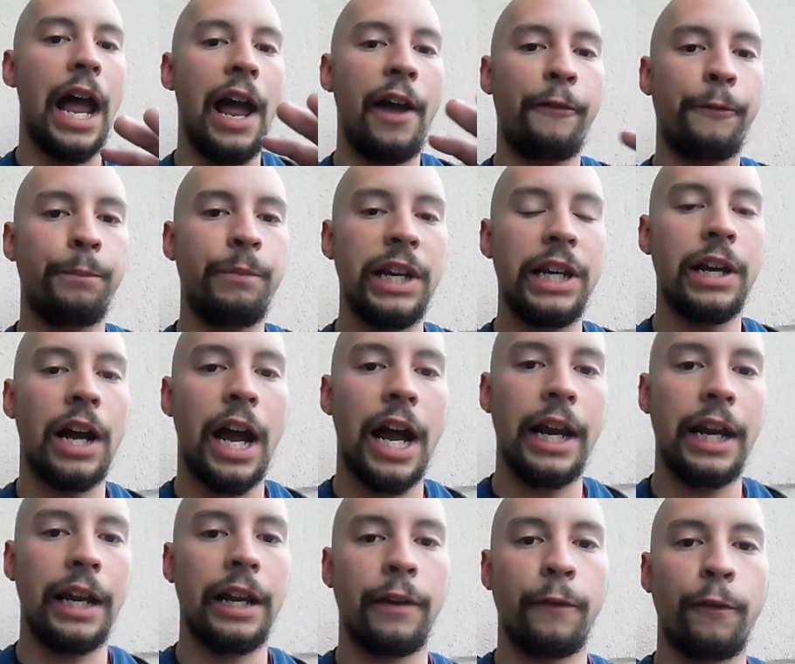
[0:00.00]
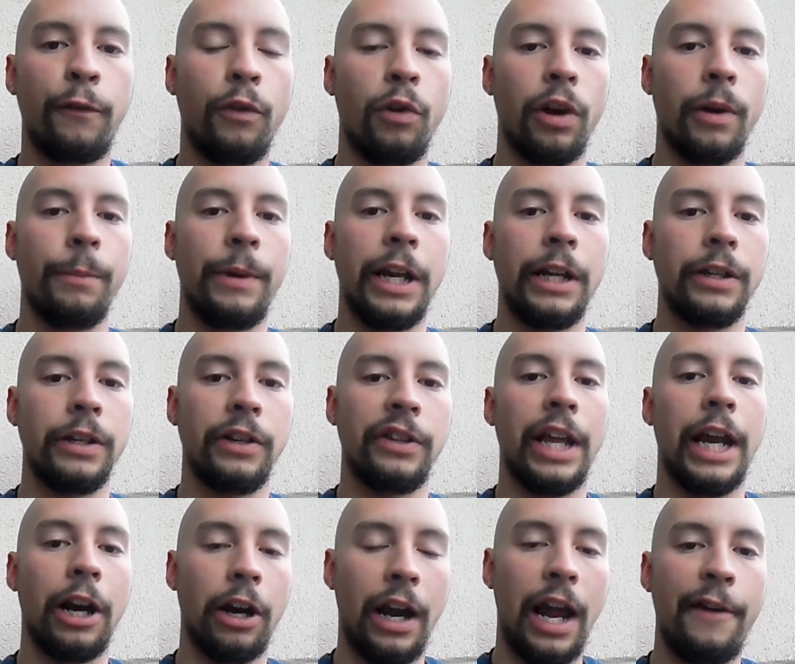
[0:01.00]
FBI informant.
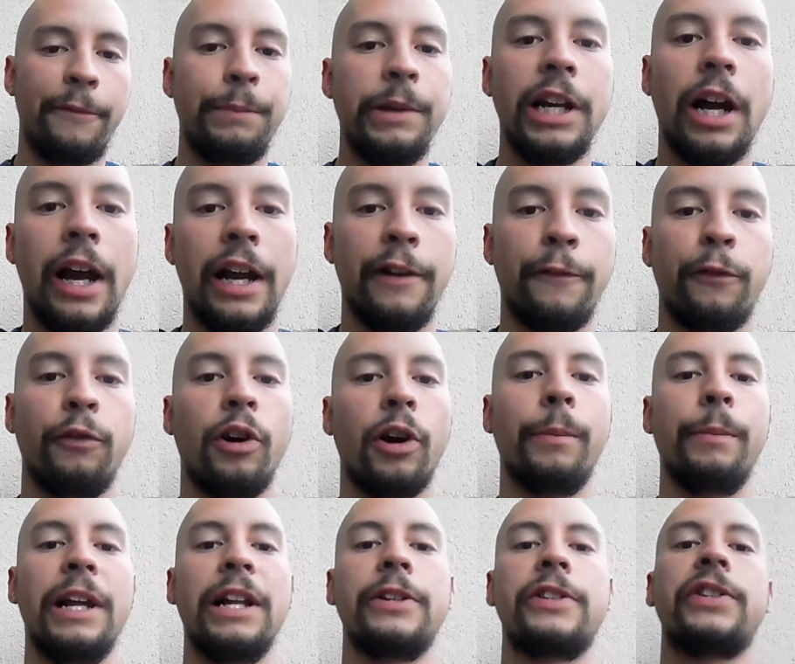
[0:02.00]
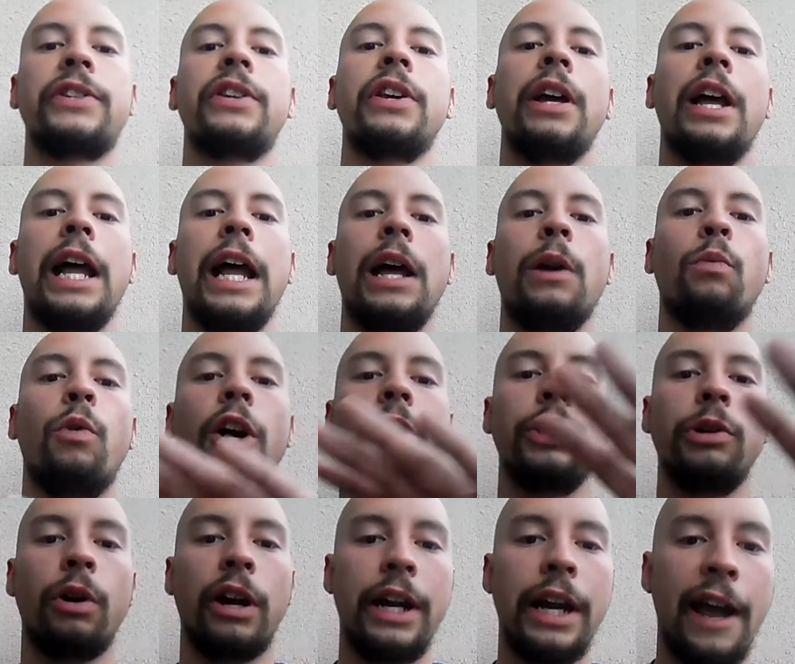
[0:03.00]
They are FBI informants, and while
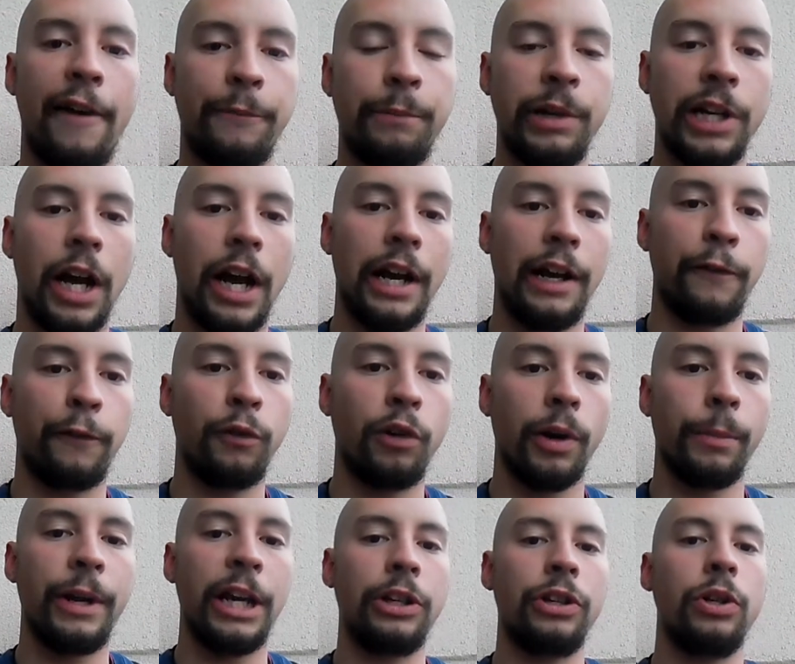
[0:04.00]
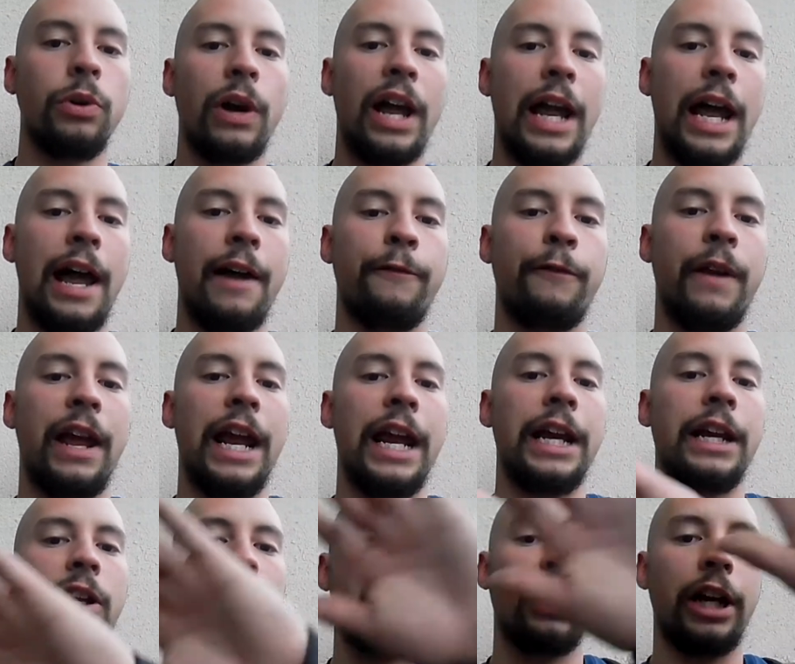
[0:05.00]
you are an FBI informant, you have
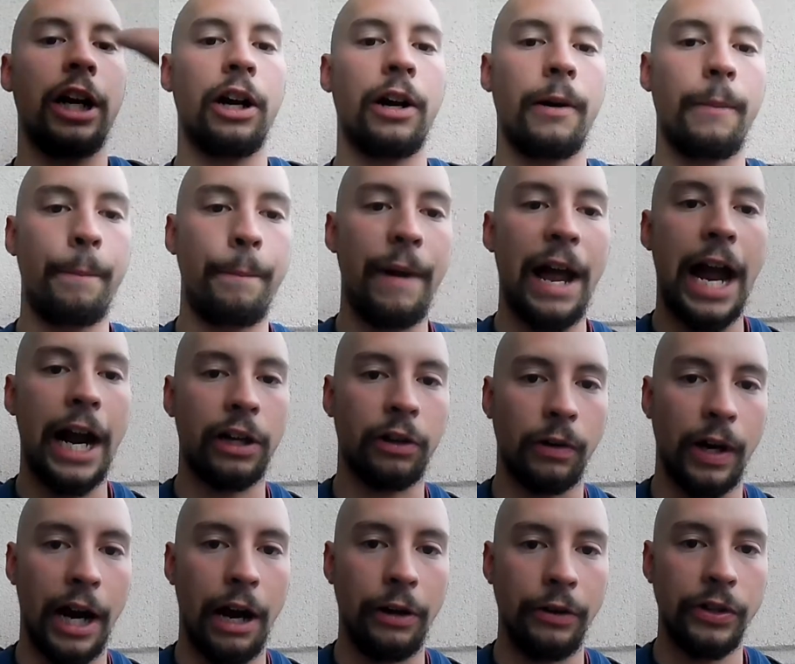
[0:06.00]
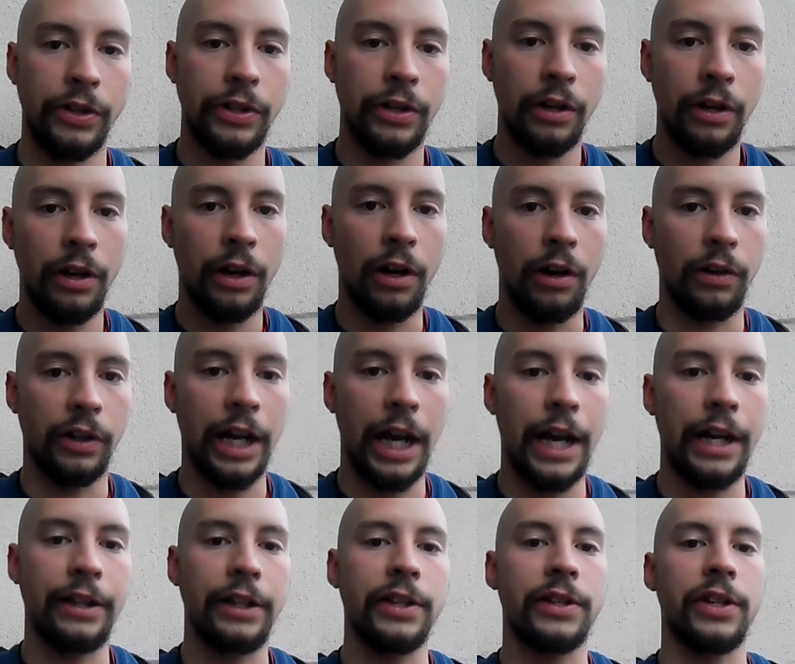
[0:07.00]
a clear background.
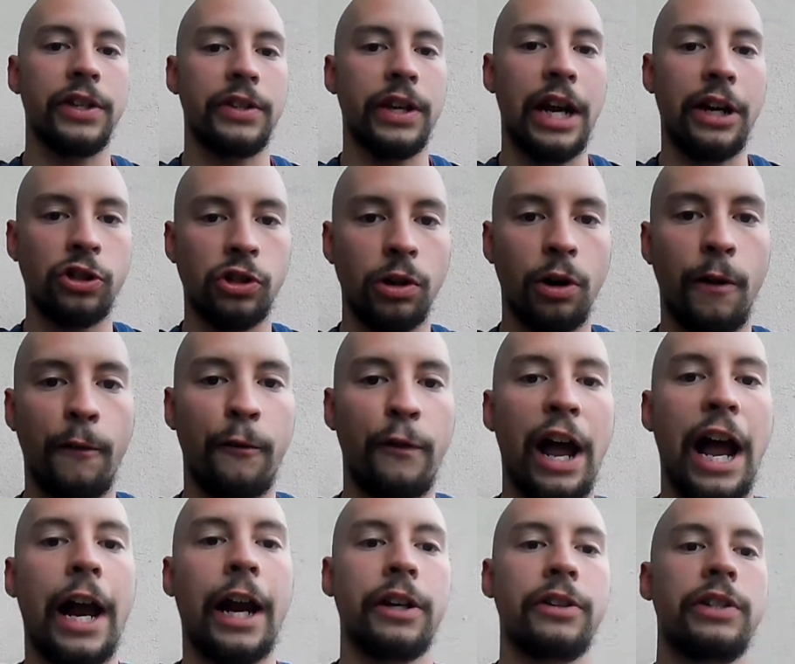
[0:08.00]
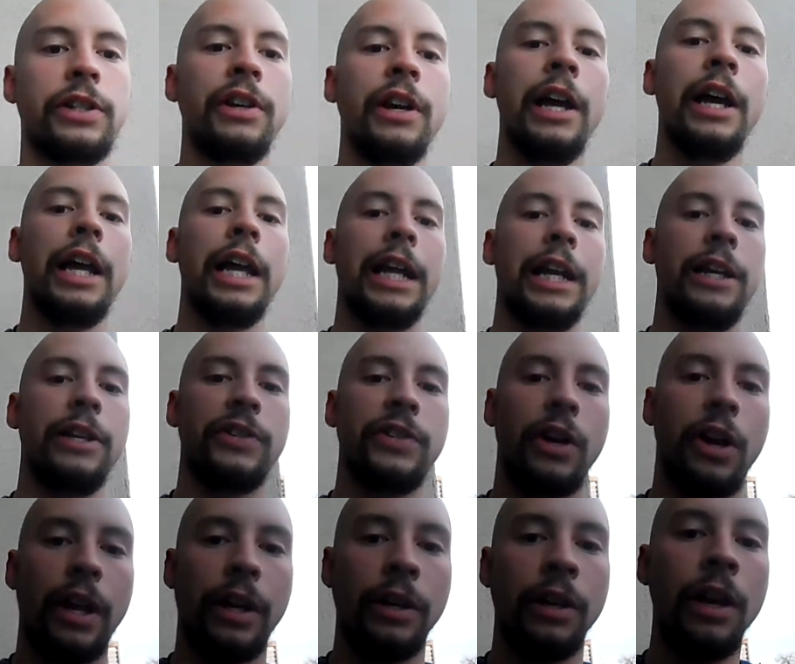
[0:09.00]
Okay, this is a true fact. It is
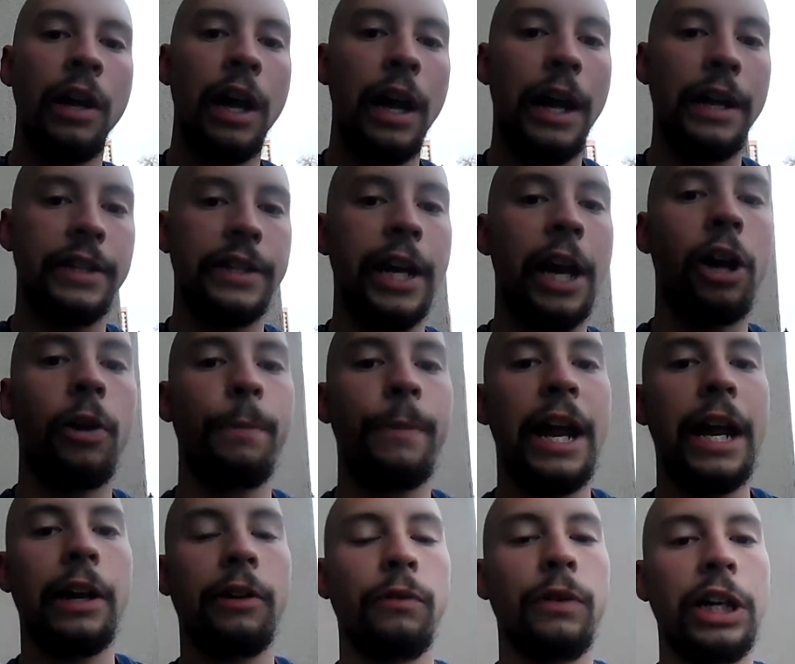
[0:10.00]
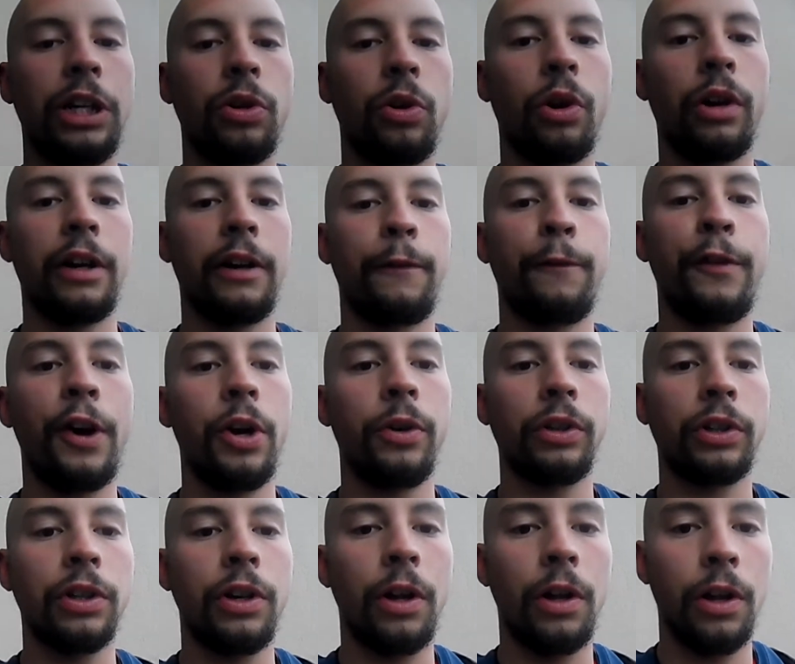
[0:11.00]
on a tellmate recorded
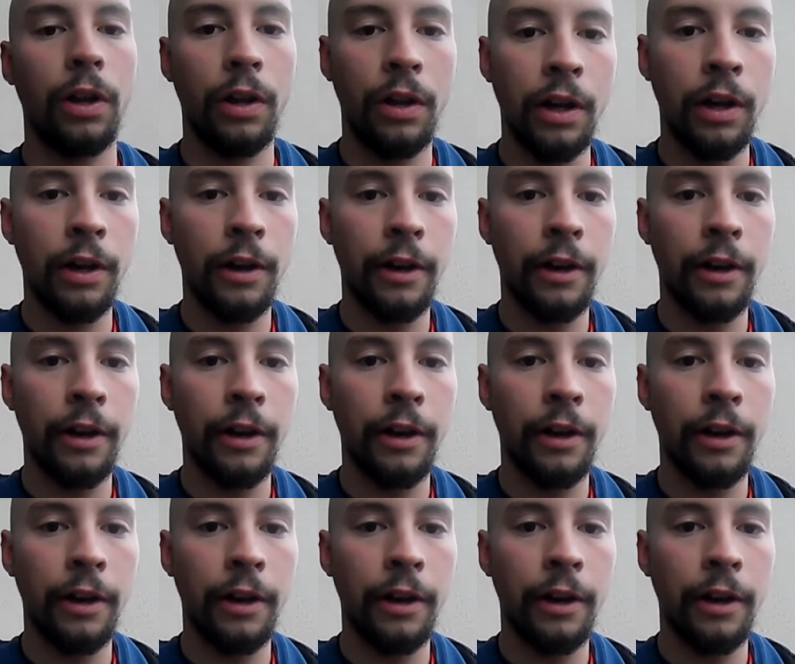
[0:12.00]
phone call.